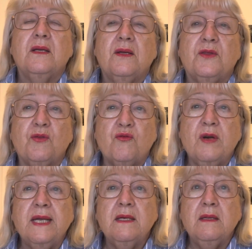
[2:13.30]
The
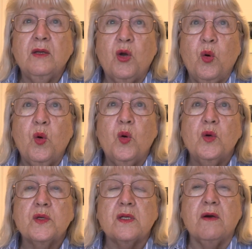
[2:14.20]
real
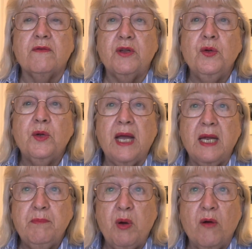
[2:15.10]
cause of
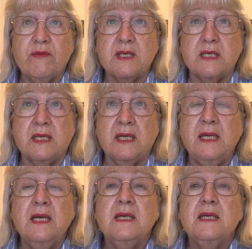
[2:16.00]
UK
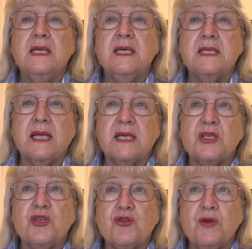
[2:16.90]
poverty is
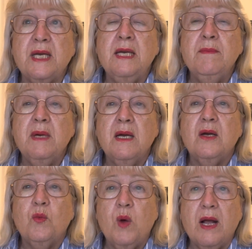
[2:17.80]
extreme
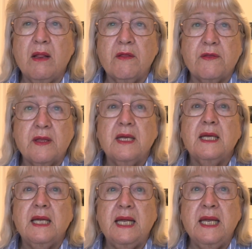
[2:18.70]
wealth
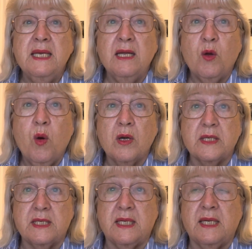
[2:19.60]

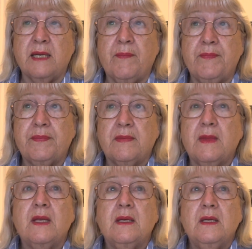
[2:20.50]
inequality.
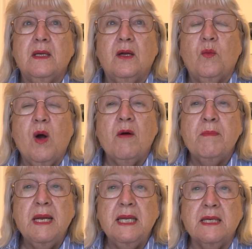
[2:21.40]
While
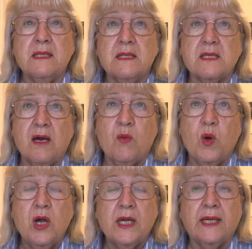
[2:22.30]
millions are
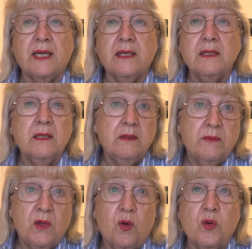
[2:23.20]
working
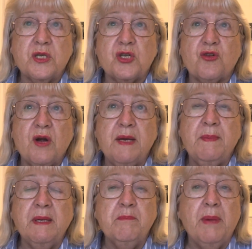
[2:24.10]
or
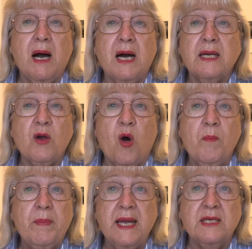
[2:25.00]
scraping by
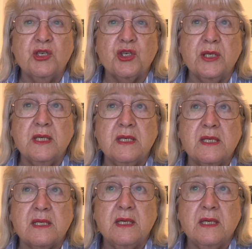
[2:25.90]
on pensions,